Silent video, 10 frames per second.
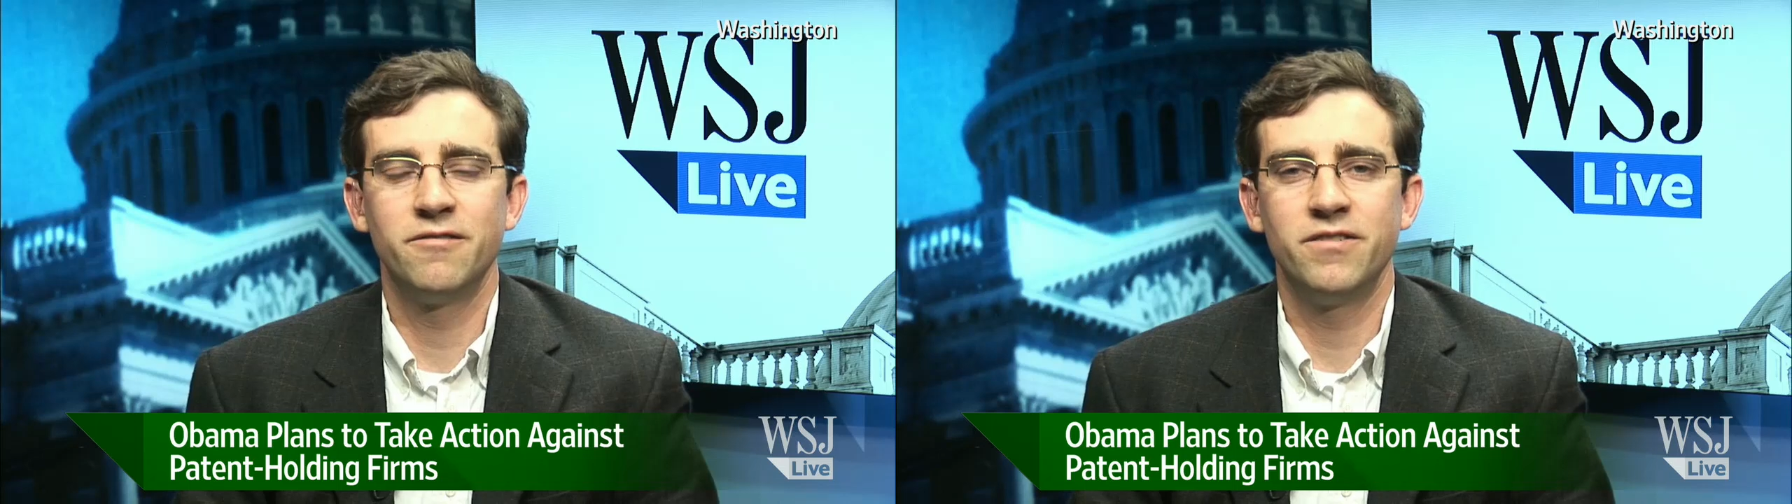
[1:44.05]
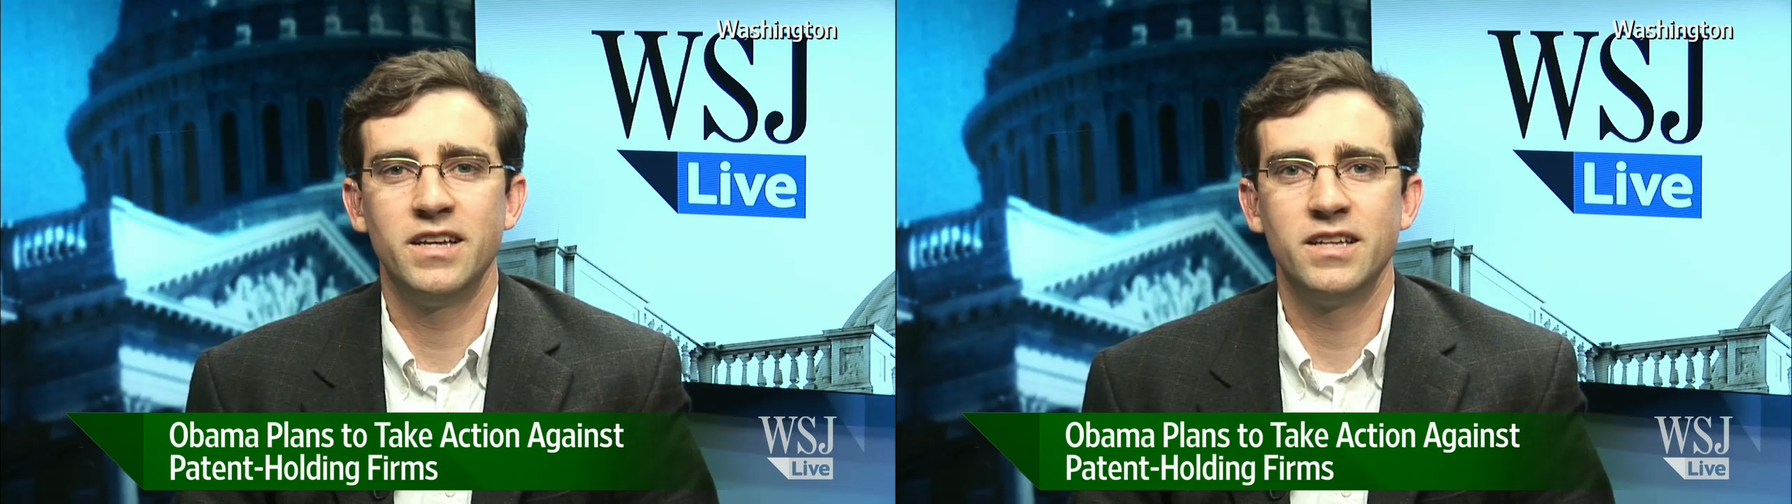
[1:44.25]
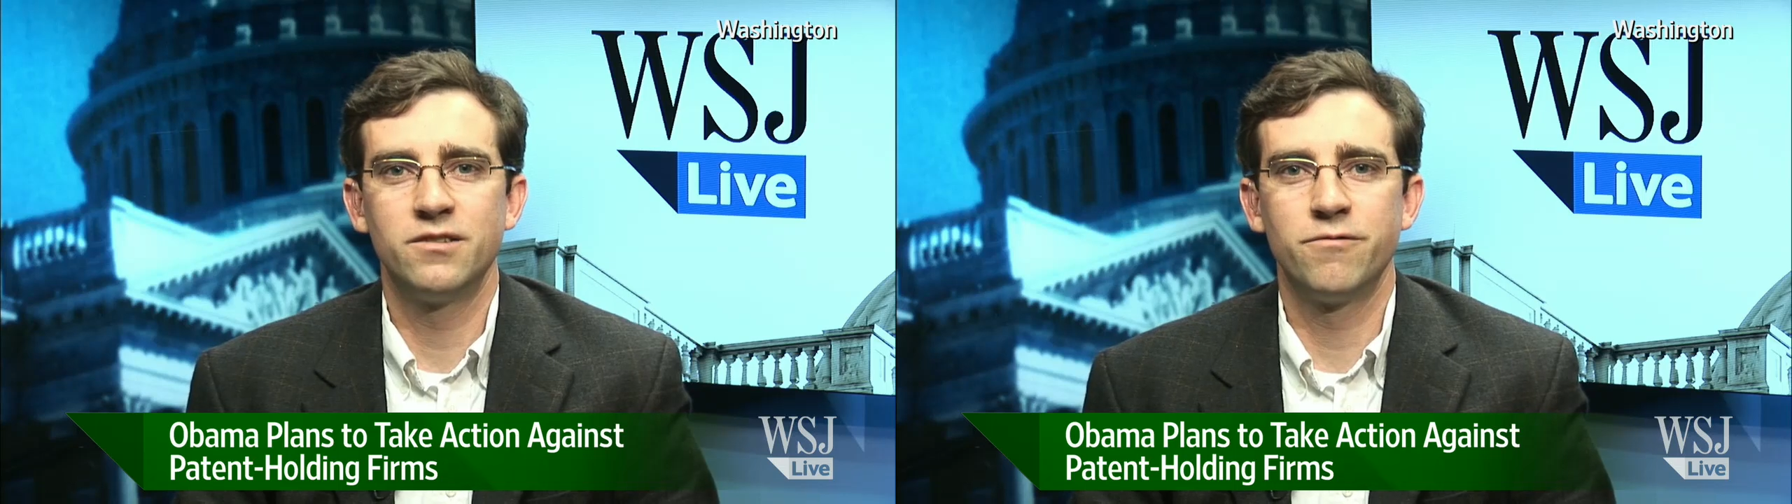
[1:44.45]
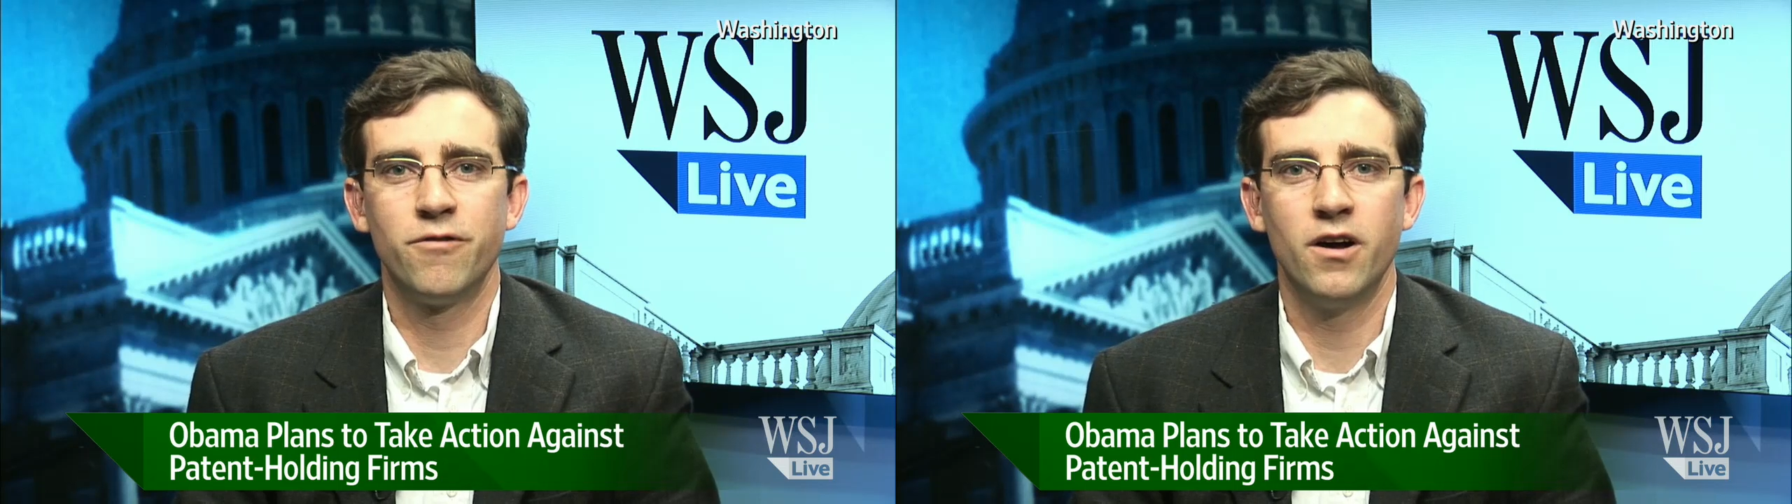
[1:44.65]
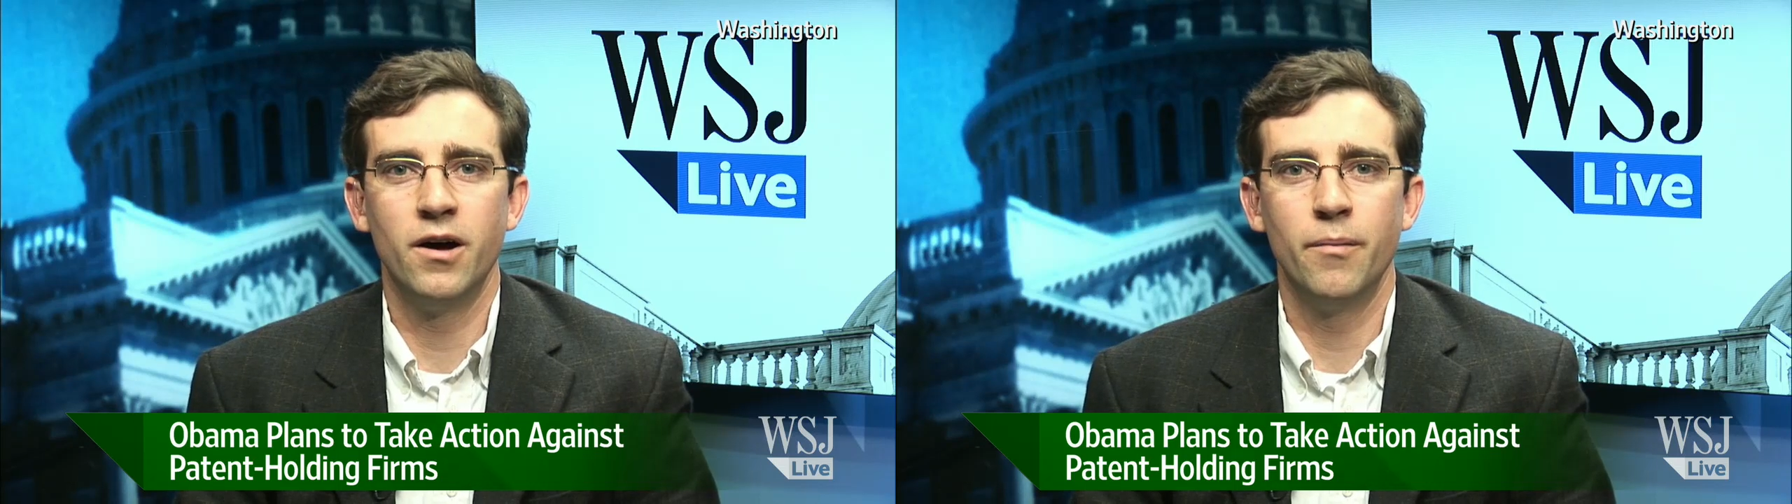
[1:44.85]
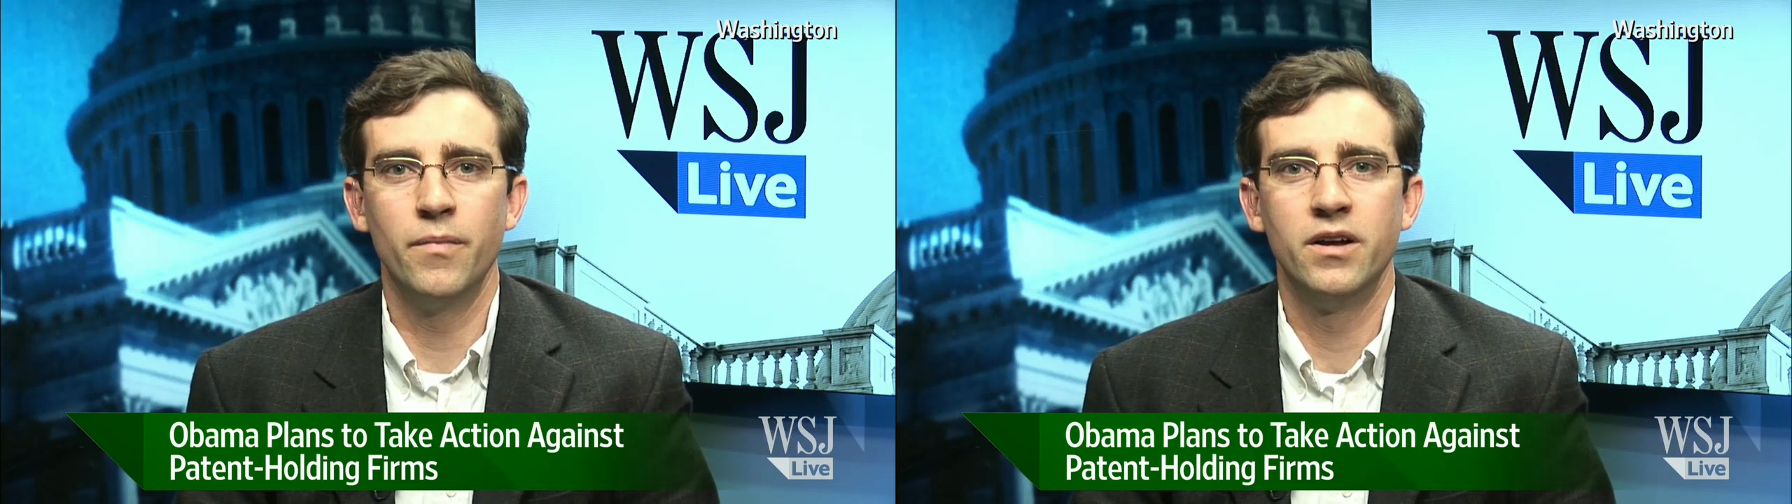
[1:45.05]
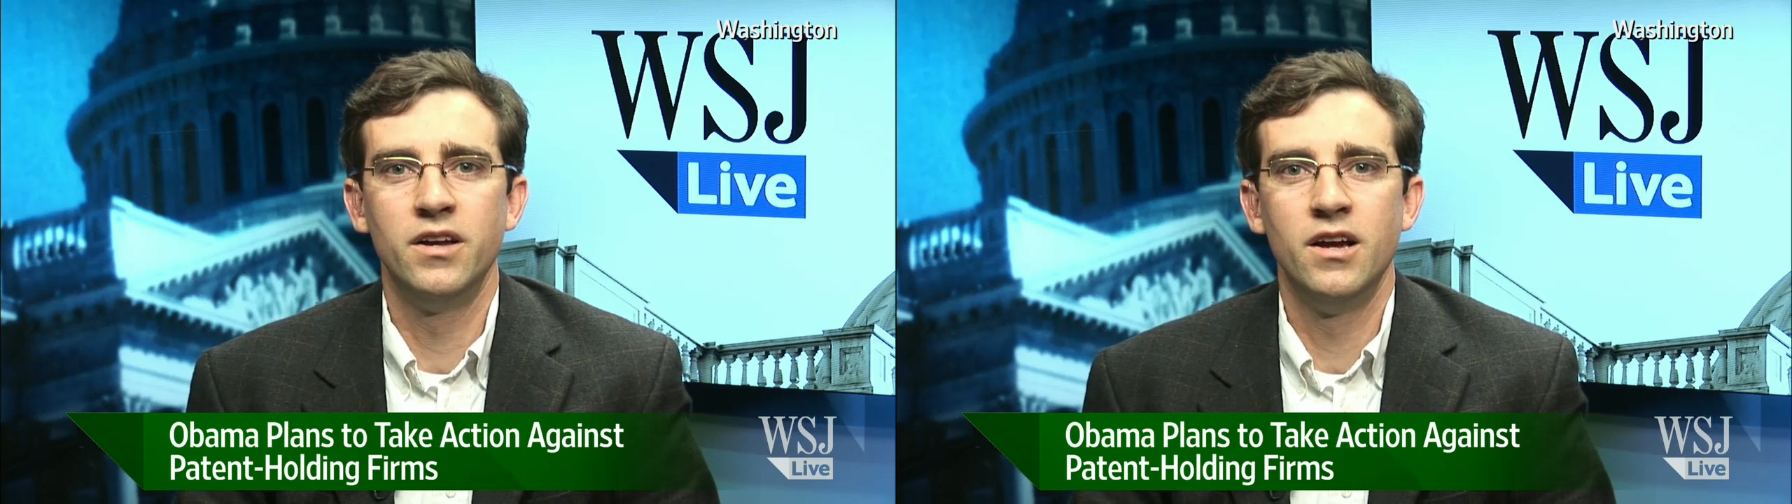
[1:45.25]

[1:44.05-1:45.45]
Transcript: fees from,